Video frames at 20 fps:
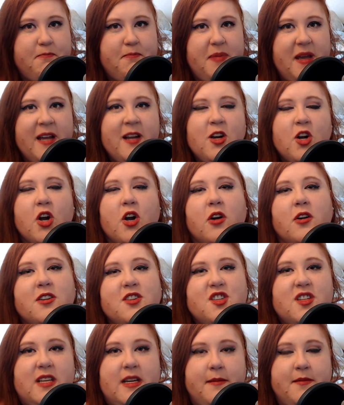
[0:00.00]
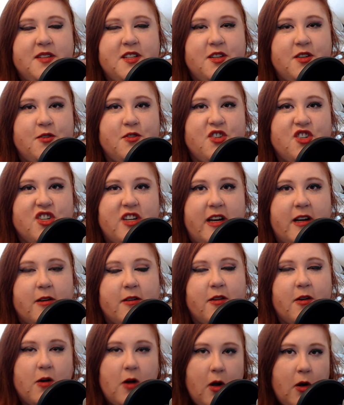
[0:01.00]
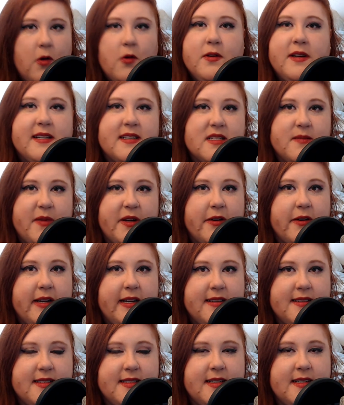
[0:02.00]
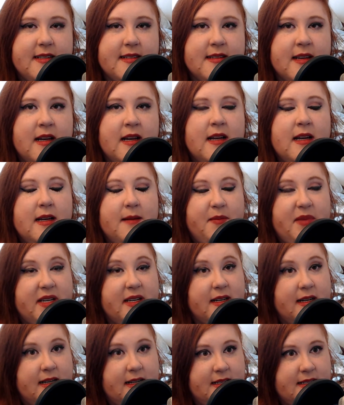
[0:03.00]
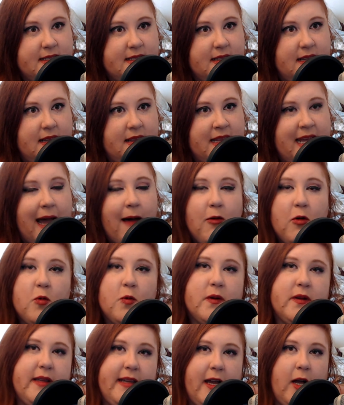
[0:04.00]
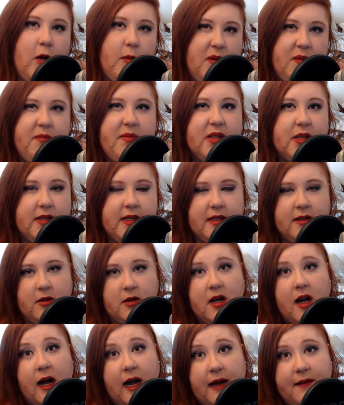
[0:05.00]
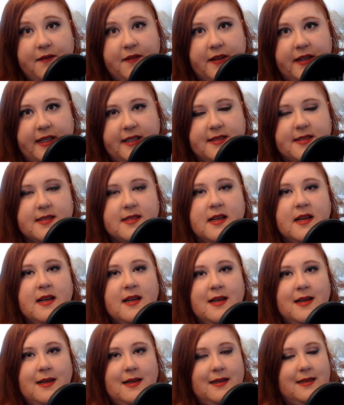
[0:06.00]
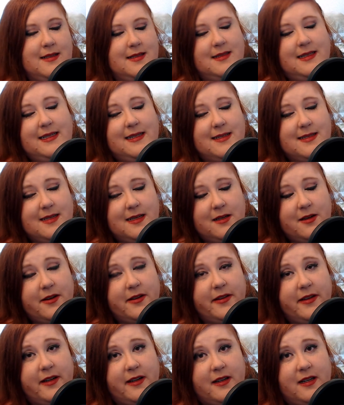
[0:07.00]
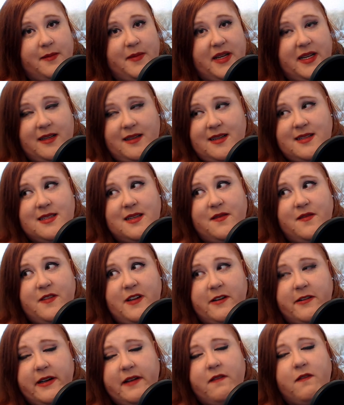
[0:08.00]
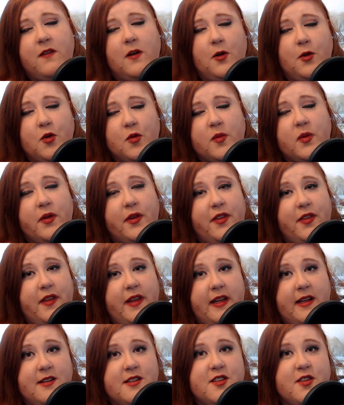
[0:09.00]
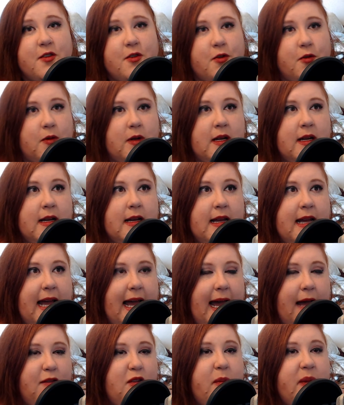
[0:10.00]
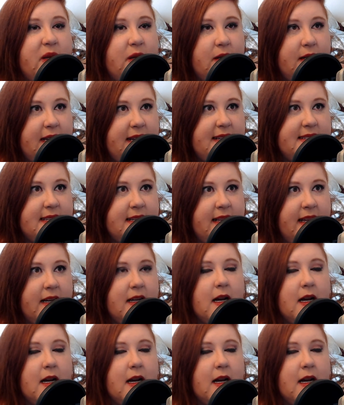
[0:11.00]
Encourage them to share their own experiences, because that will really help in building their confidence. Because like I said earlier, I mean, it's a very vulnerable thing to have abilities and then